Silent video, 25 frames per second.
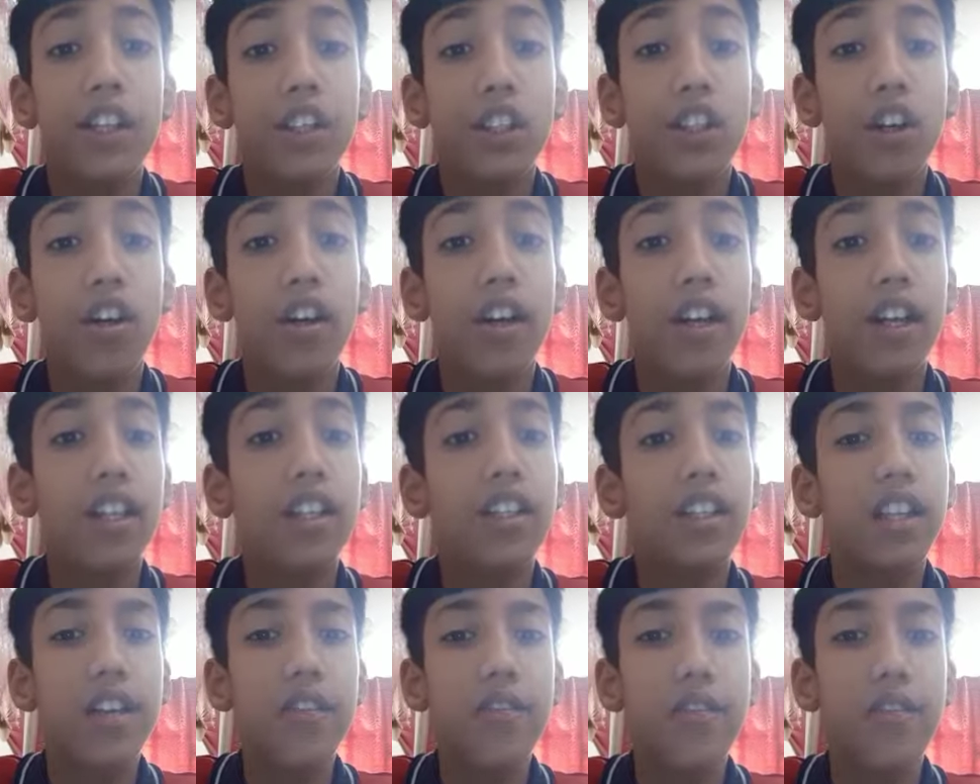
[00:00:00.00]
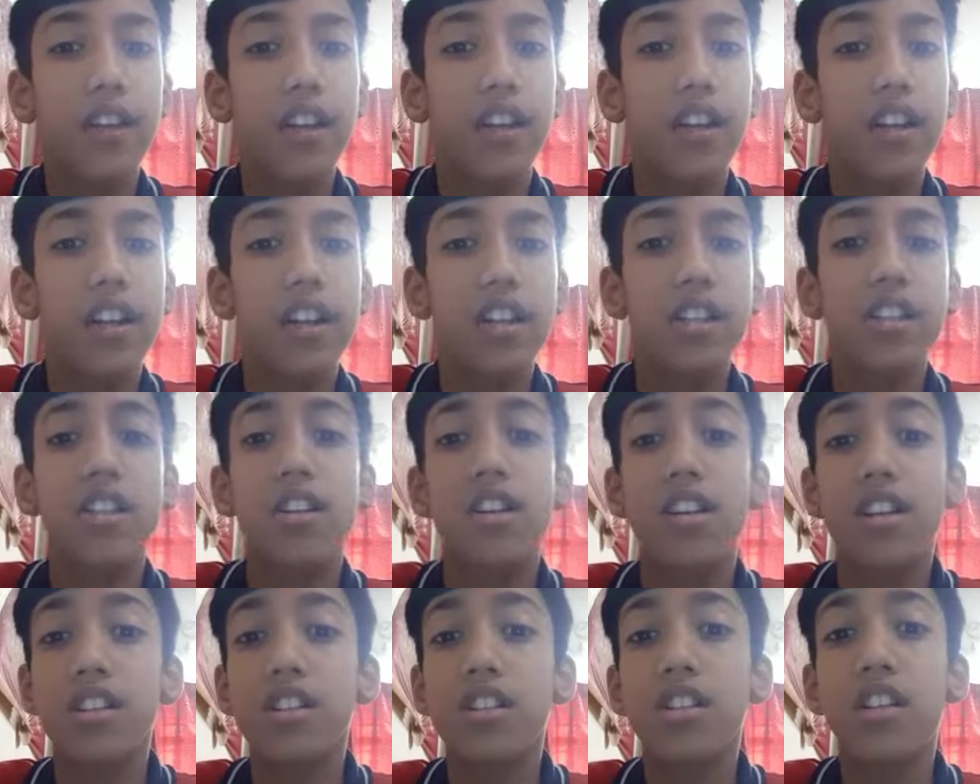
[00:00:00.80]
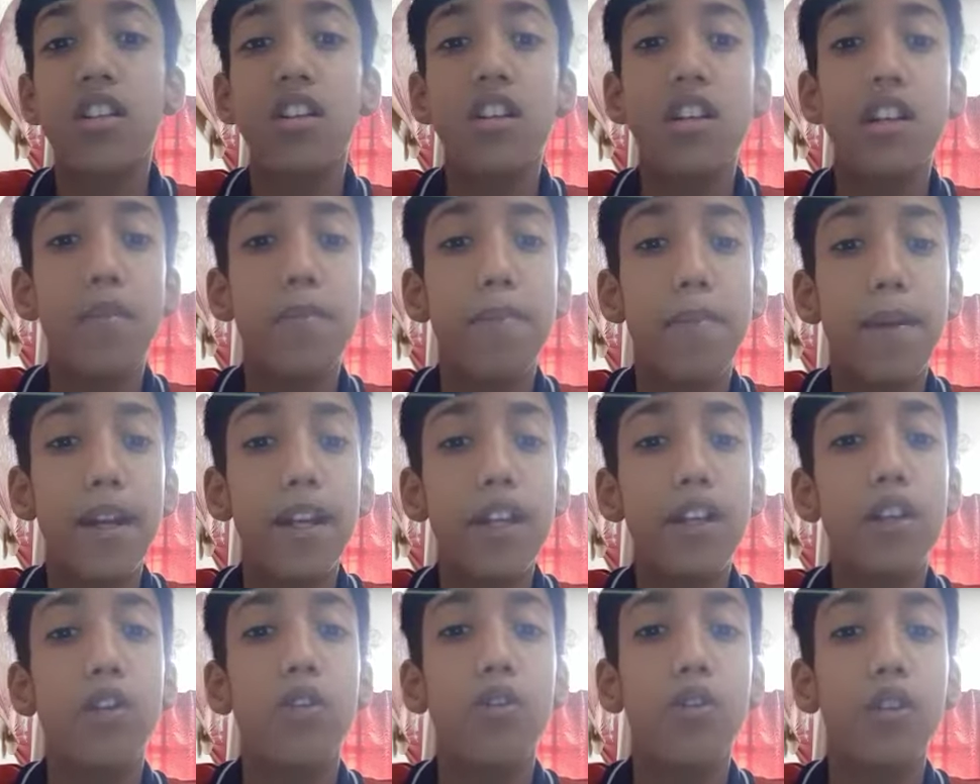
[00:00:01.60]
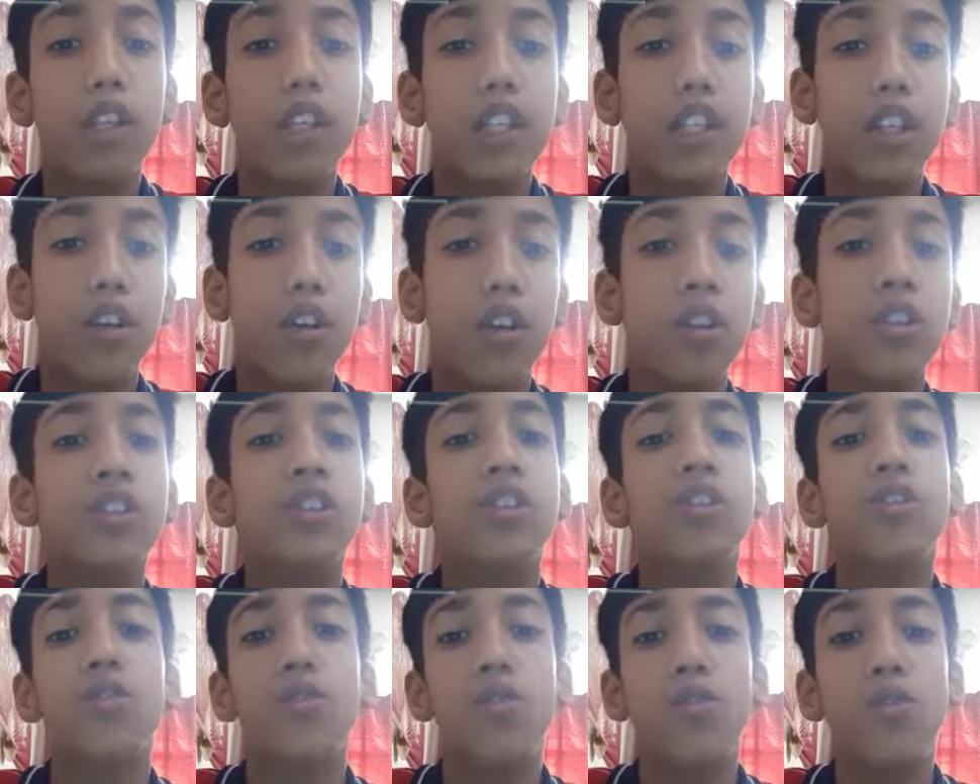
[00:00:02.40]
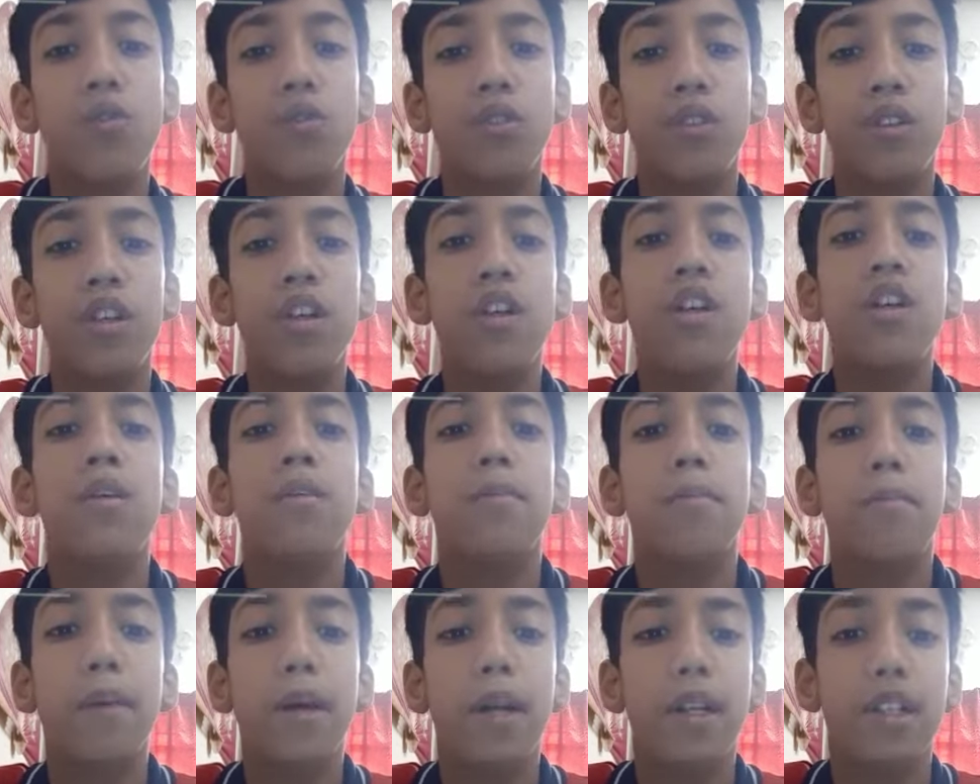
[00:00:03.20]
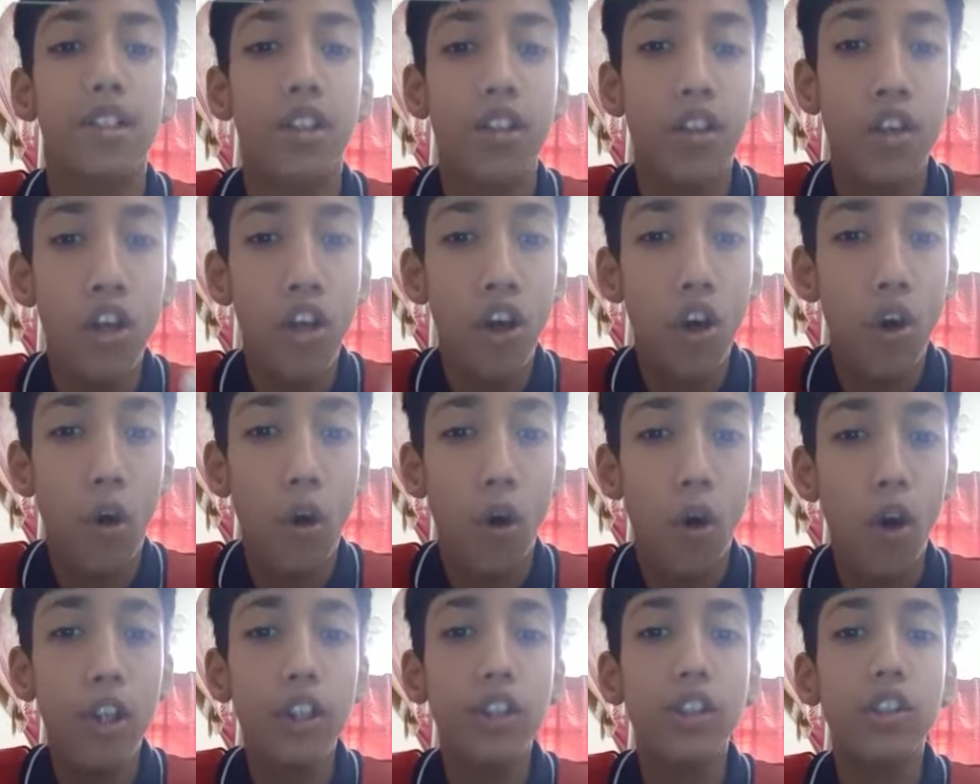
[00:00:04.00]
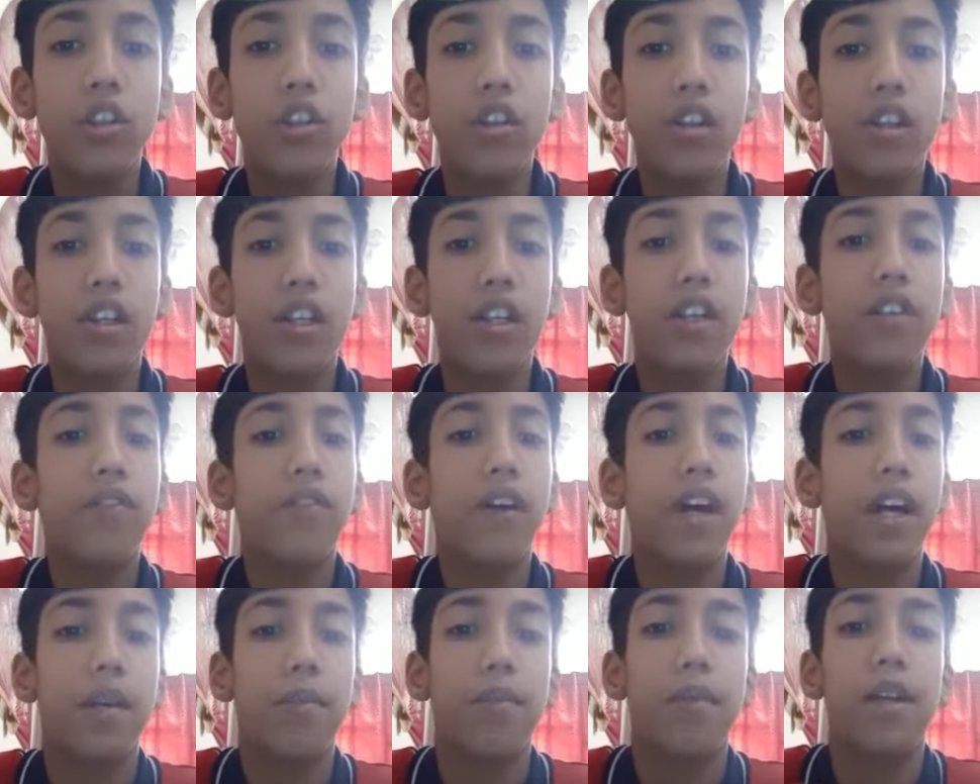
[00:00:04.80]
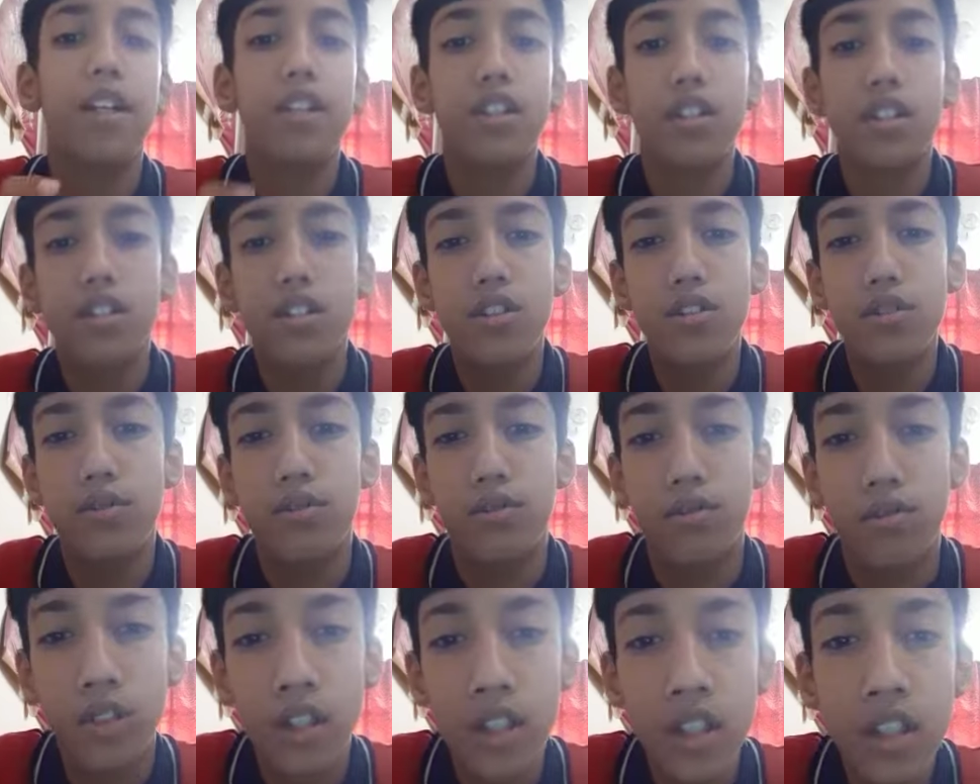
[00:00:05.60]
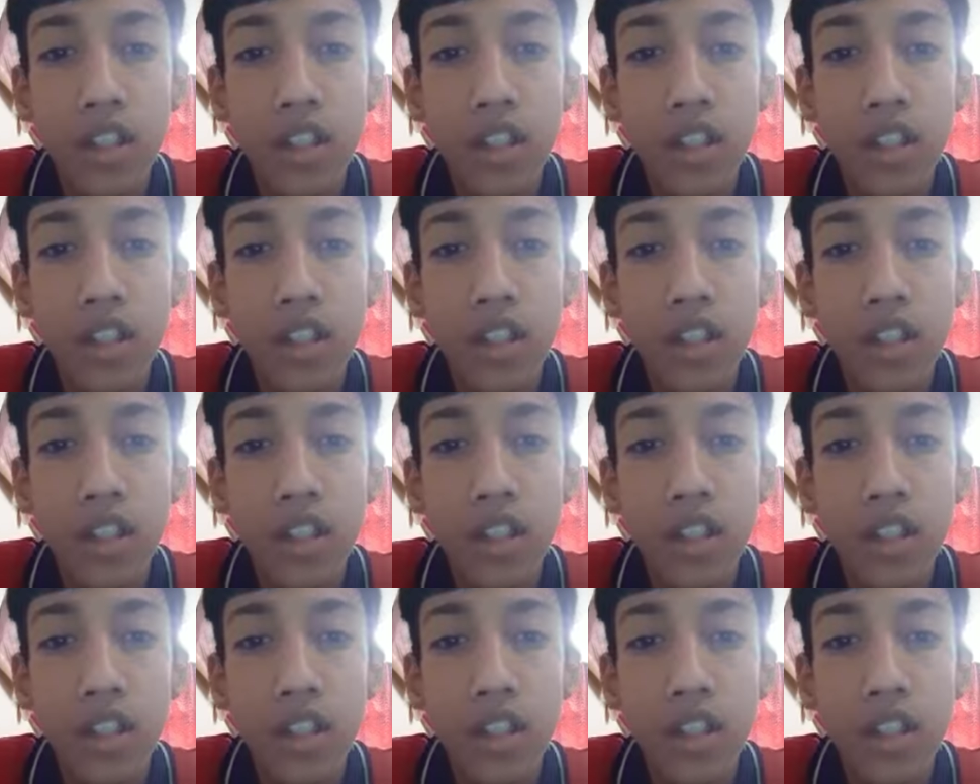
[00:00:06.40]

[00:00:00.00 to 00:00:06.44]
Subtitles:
Your health and fitness doesn't depend only on your own, but on your environment too.